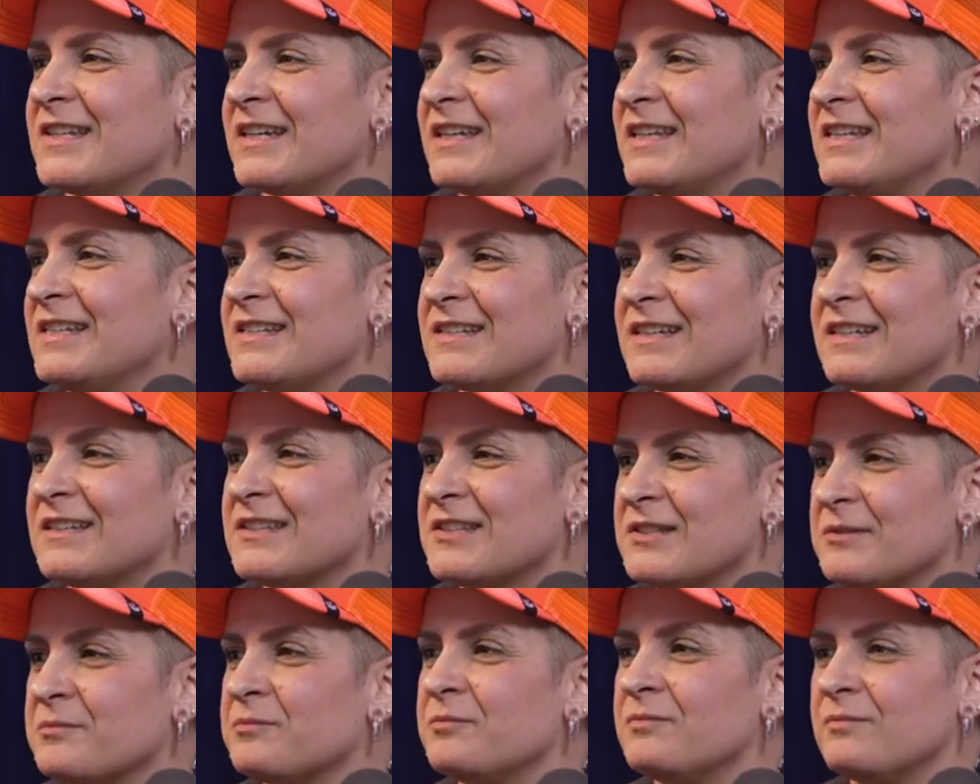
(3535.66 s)
So he's got
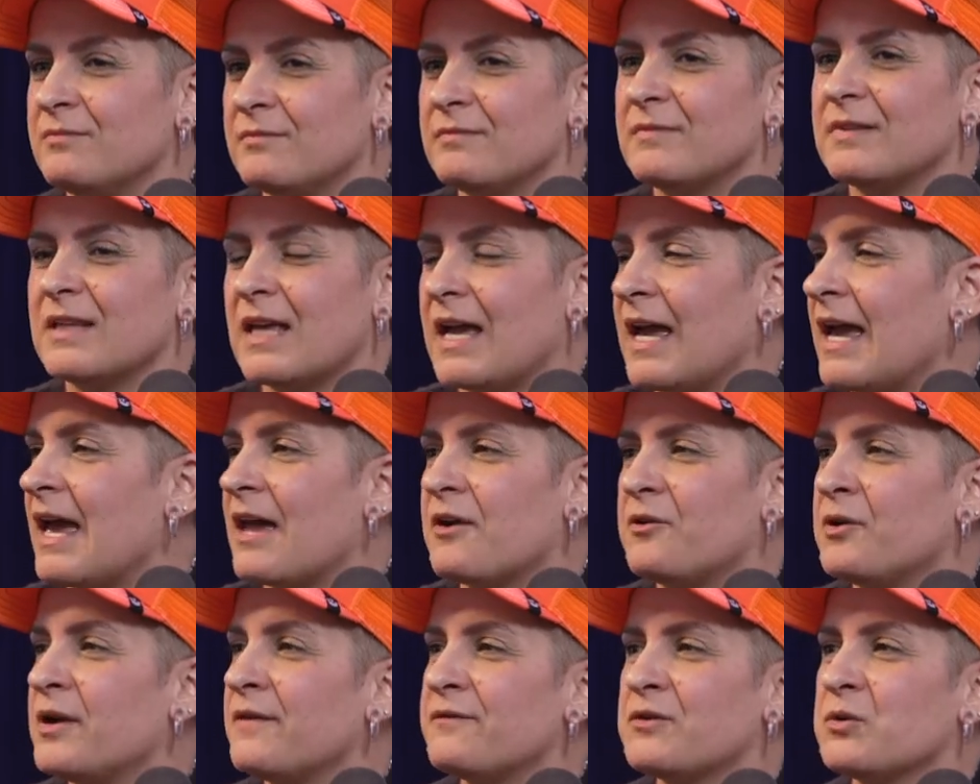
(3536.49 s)
some I
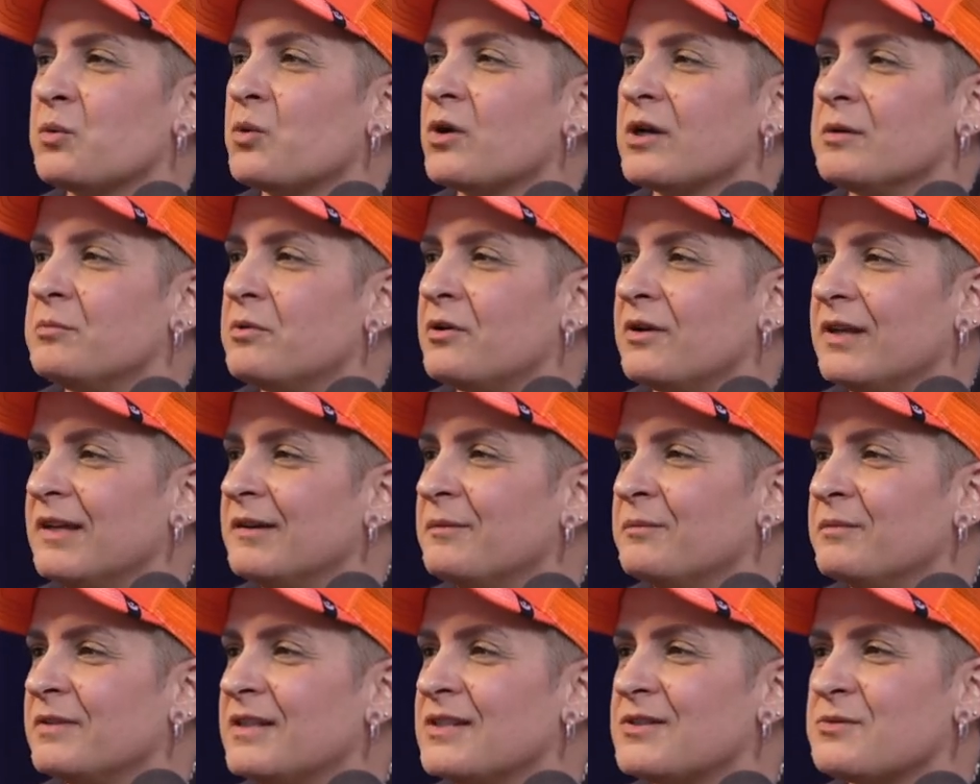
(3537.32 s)
don't have to worry about
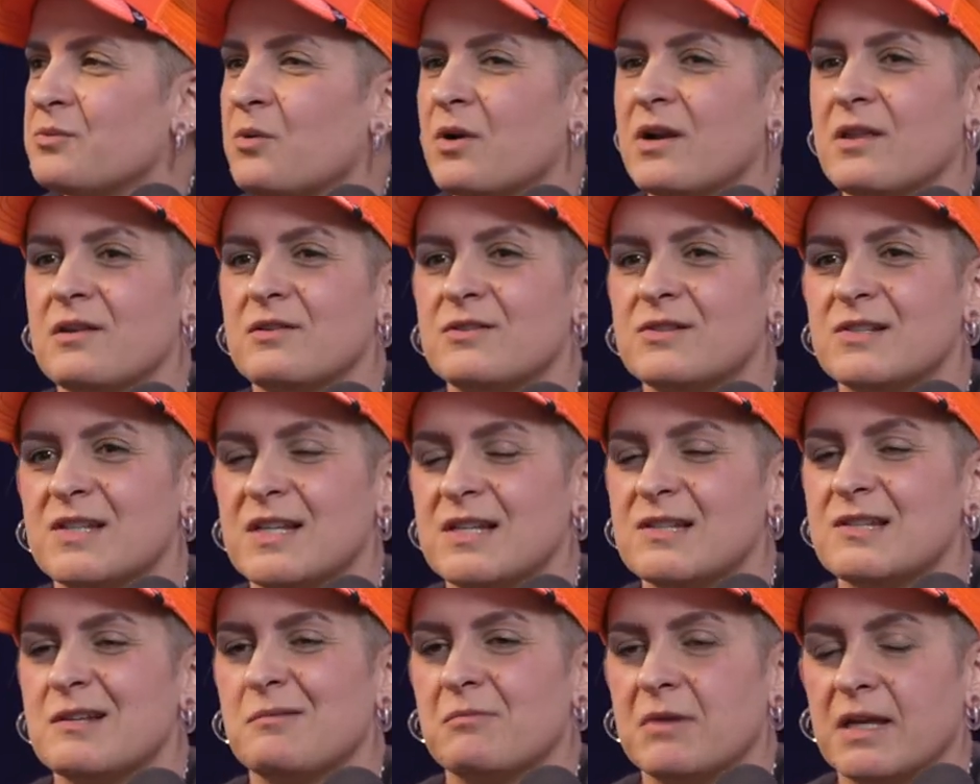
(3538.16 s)
him. Nice. He's one of those
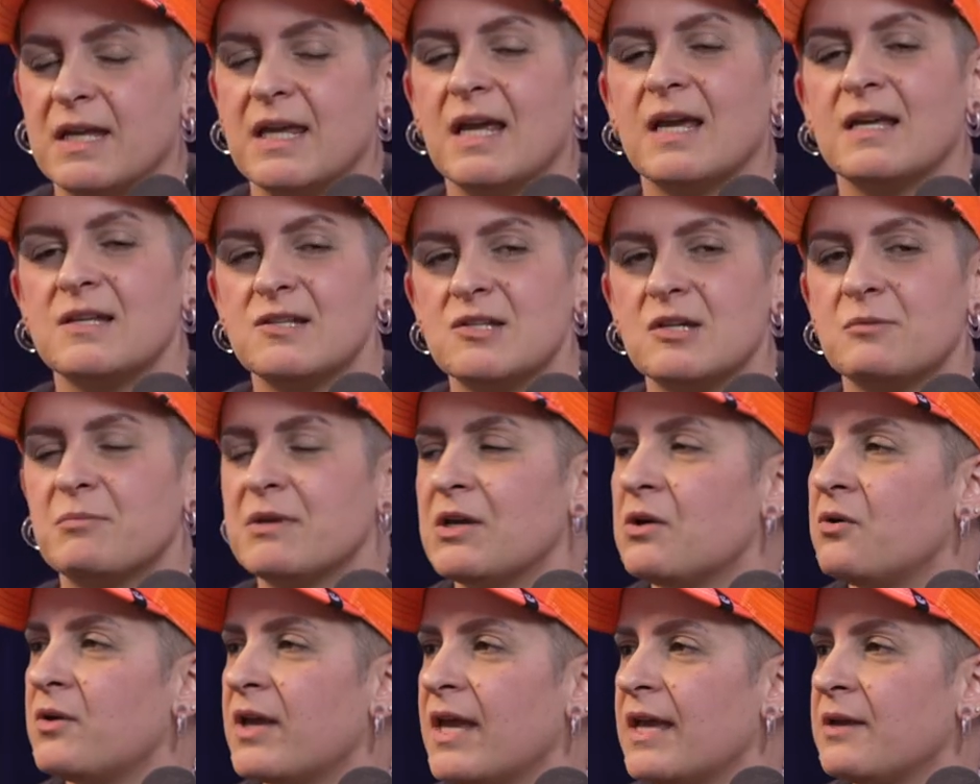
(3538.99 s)
kids. I'm like, yeah, he's going to
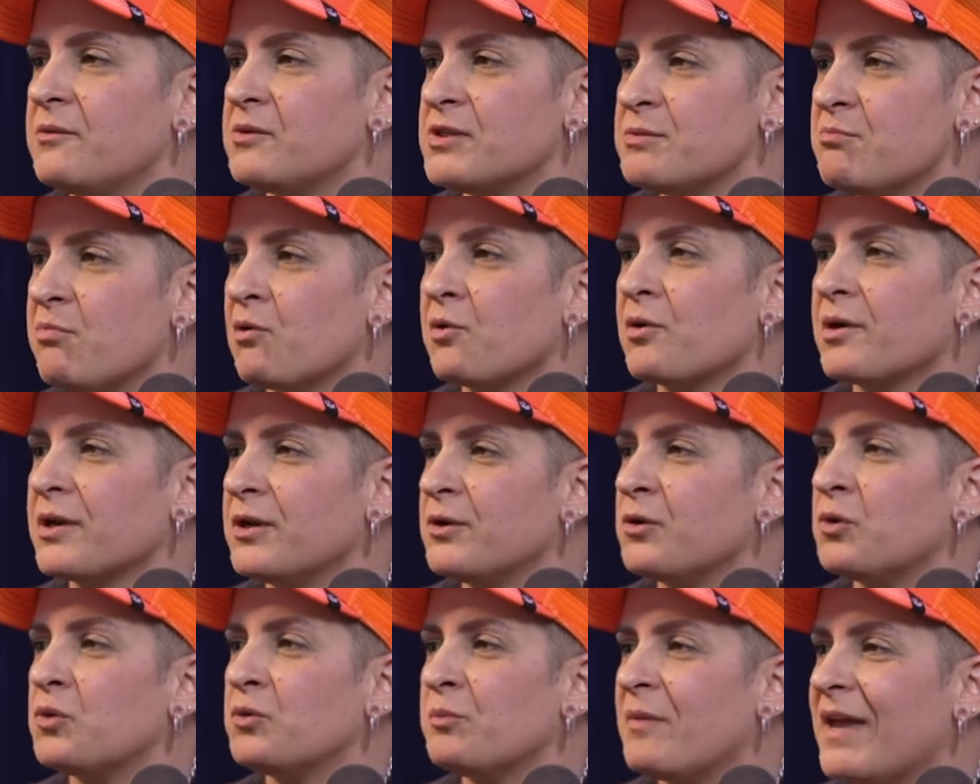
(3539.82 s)
be okay. He was born
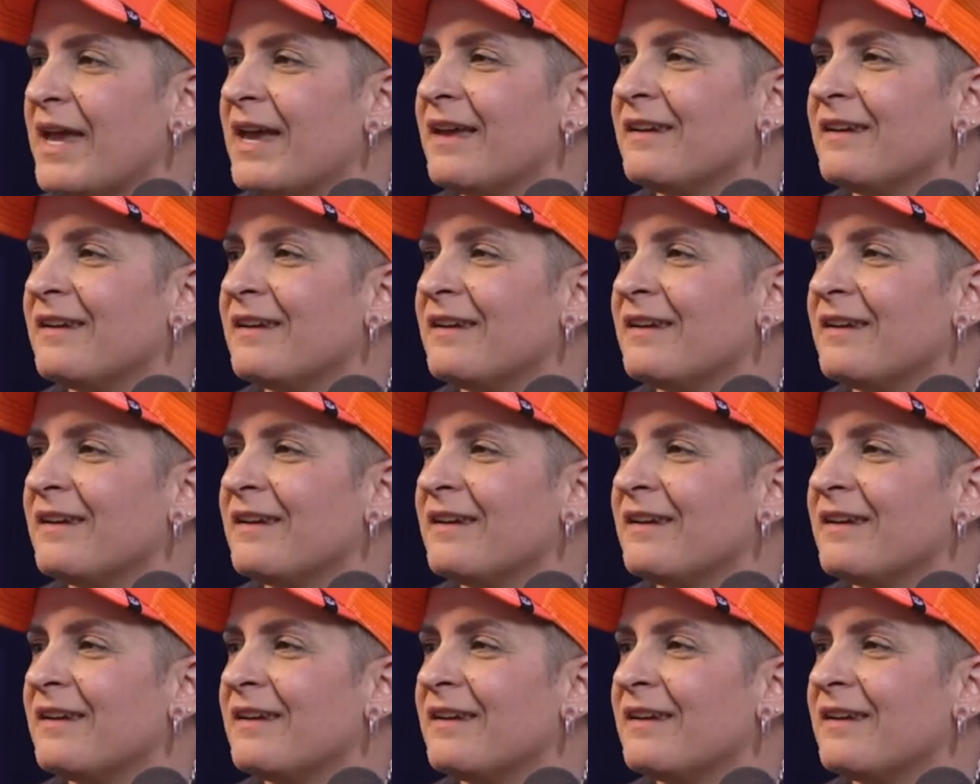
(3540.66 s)
an old man.